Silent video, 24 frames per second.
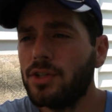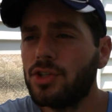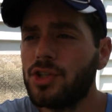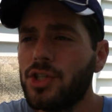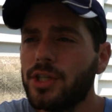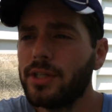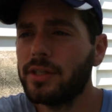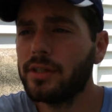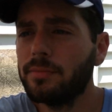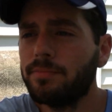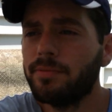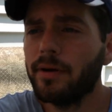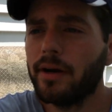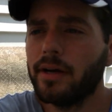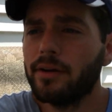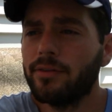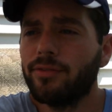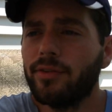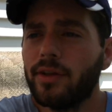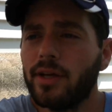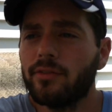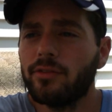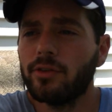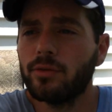this year the berry
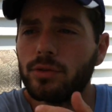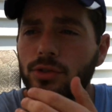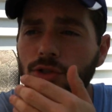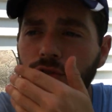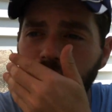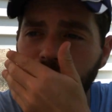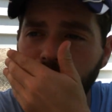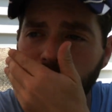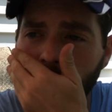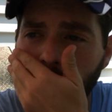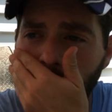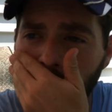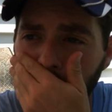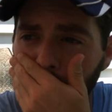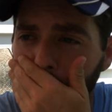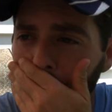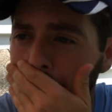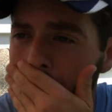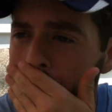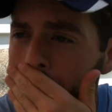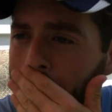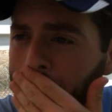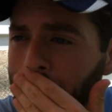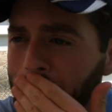flavor was
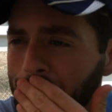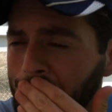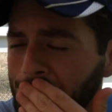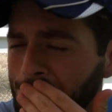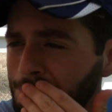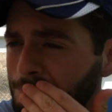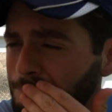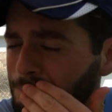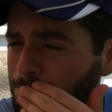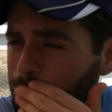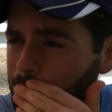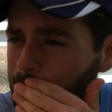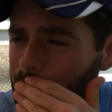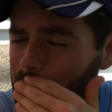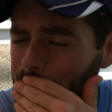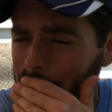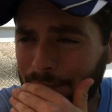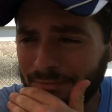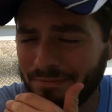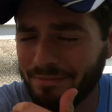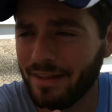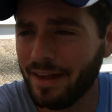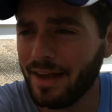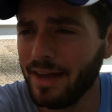stronger,
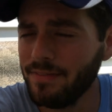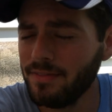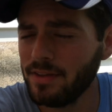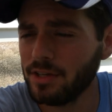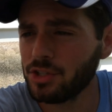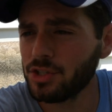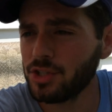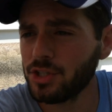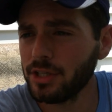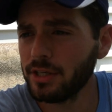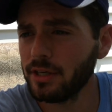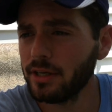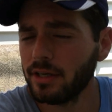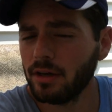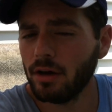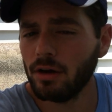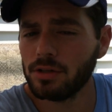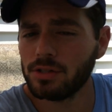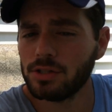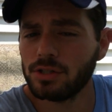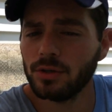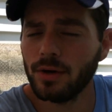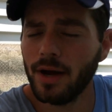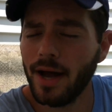and this year it
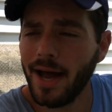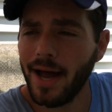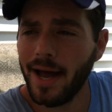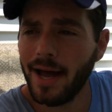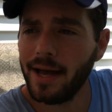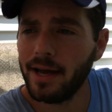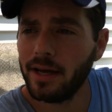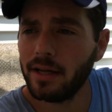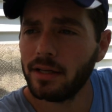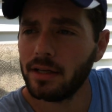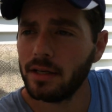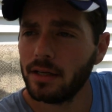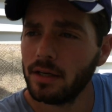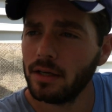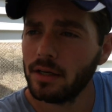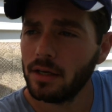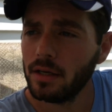also had